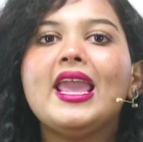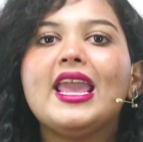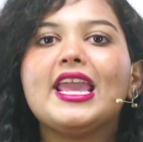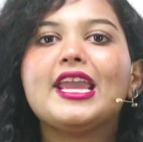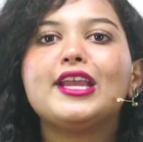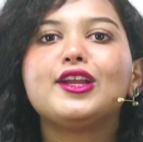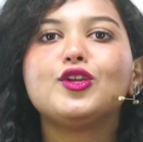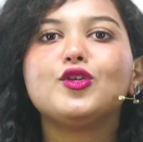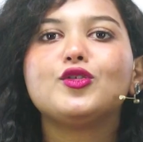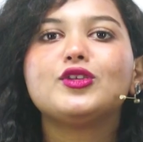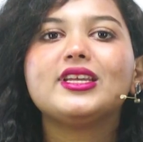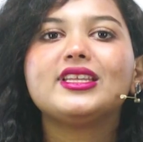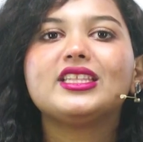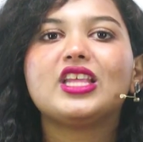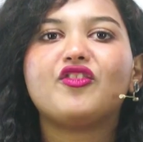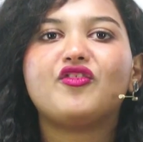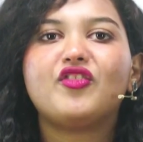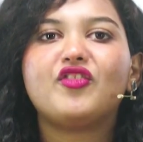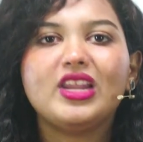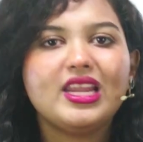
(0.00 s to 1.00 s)
including the
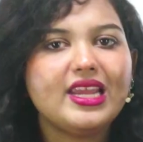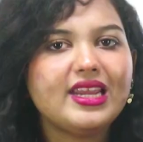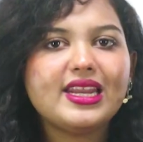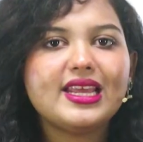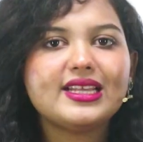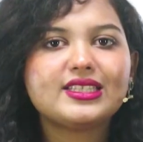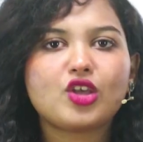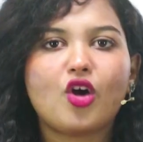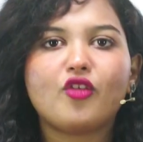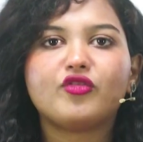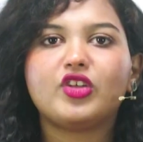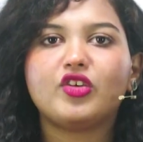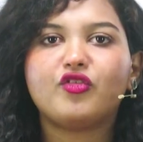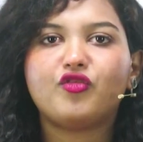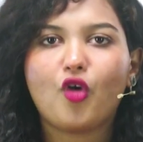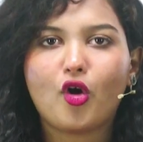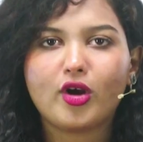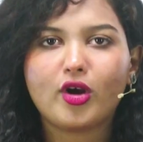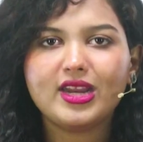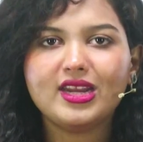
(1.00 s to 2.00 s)
willingness of the
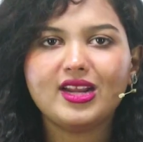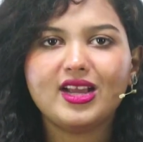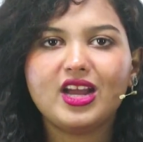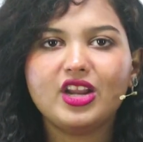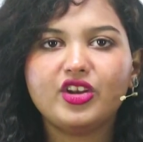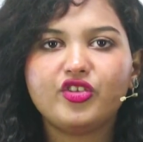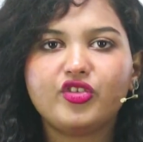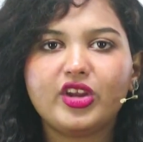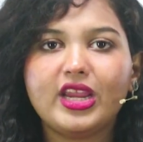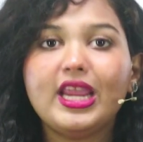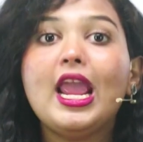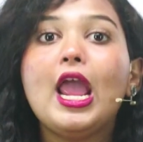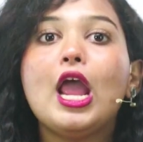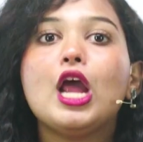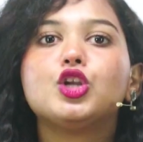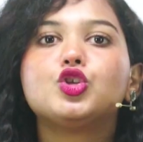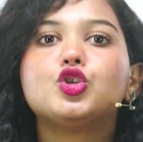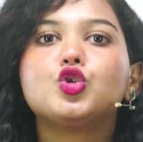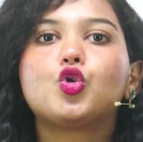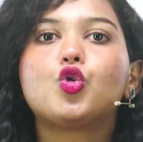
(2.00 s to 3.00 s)
foreign country
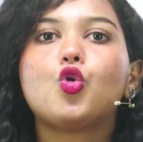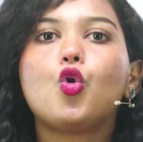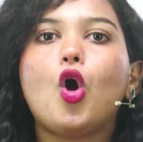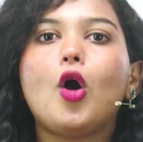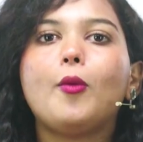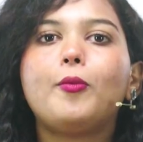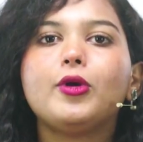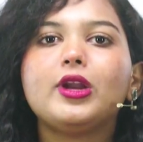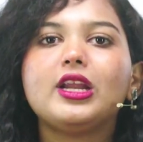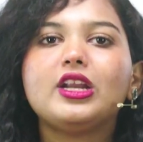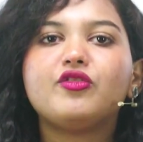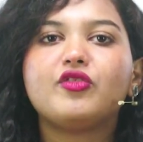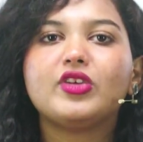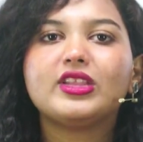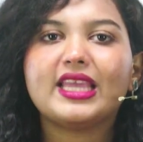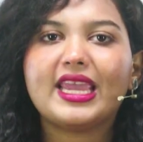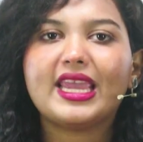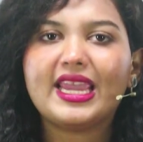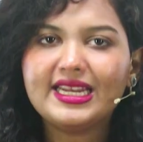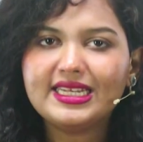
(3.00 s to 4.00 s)
to cooperate with
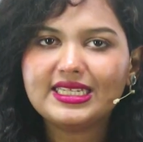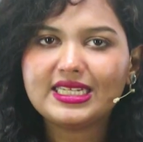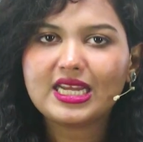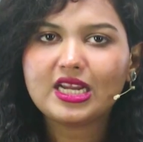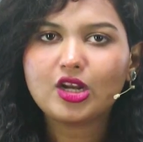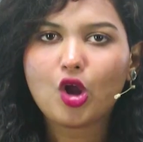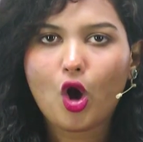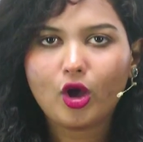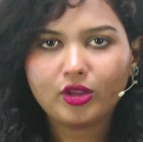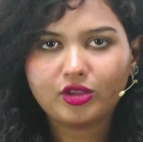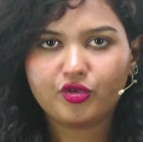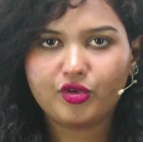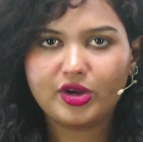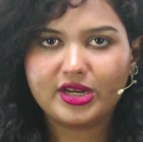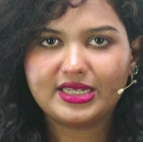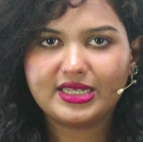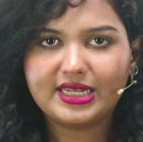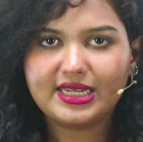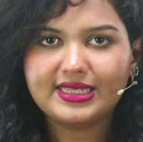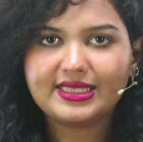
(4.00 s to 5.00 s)
Indian
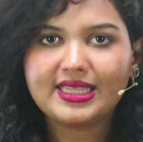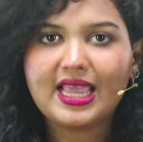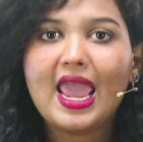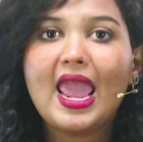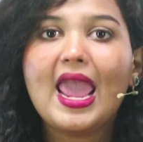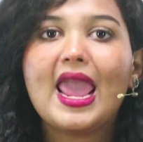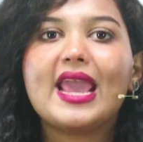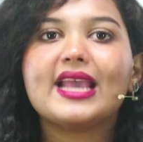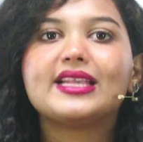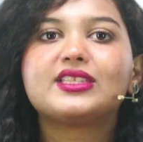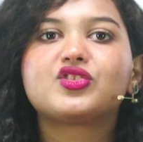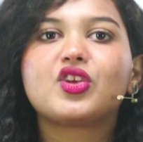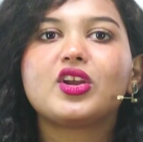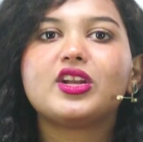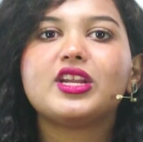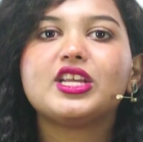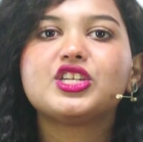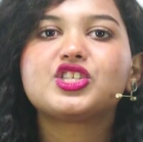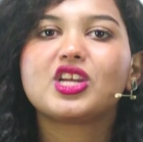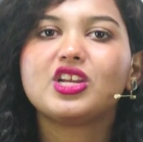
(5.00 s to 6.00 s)
authorities,
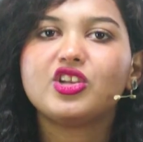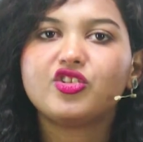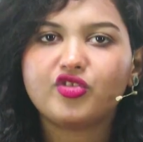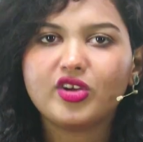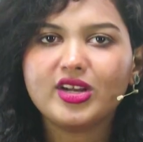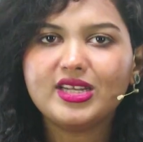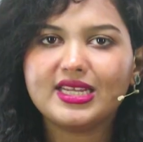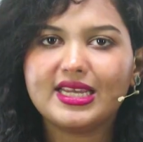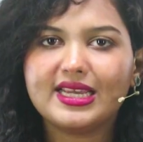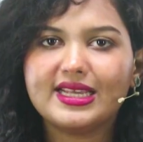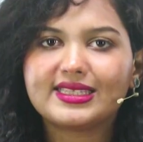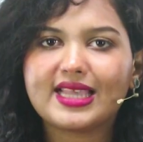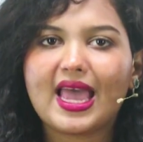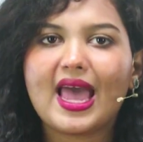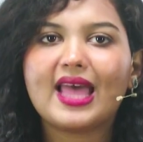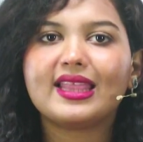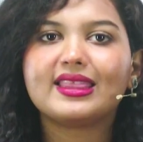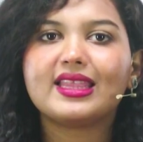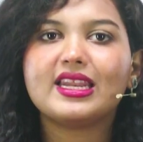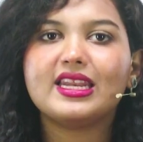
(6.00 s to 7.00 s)
extradition treaties,
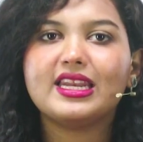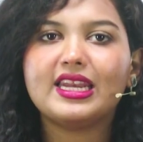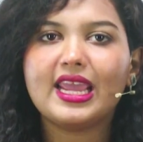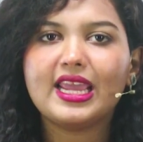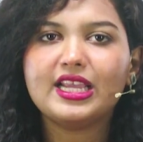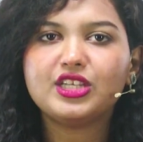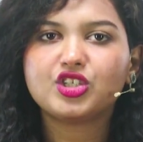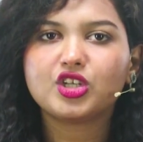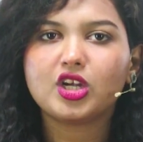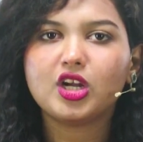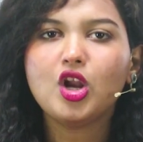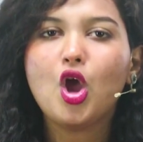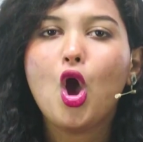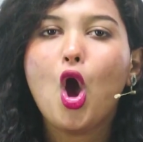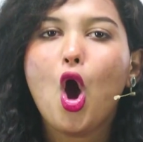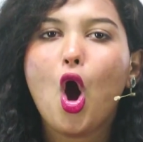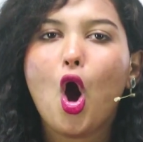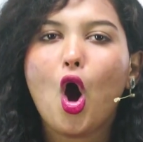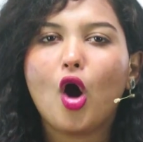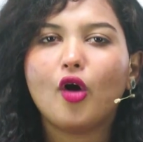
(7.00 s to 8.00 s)
and the nature
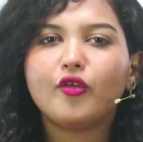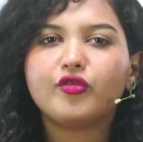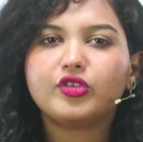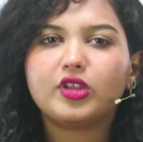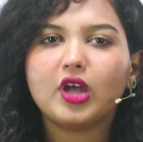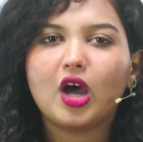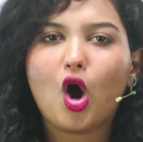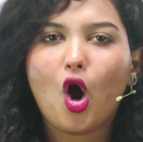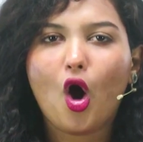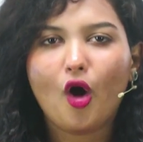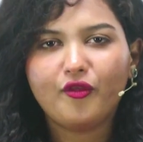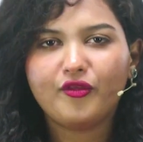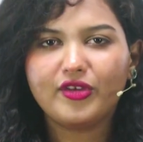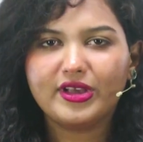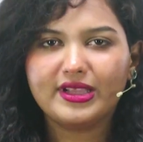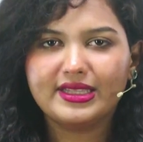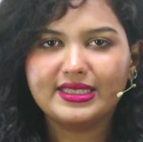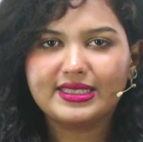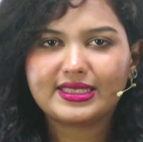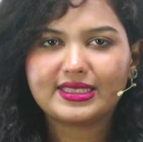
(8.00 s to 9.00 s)
of the
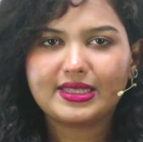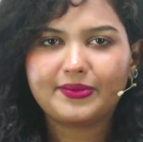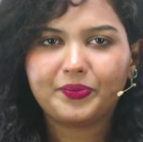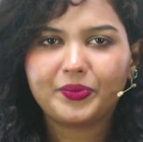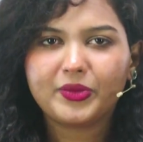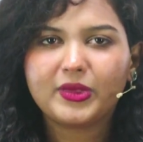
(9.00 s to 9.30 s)
offence.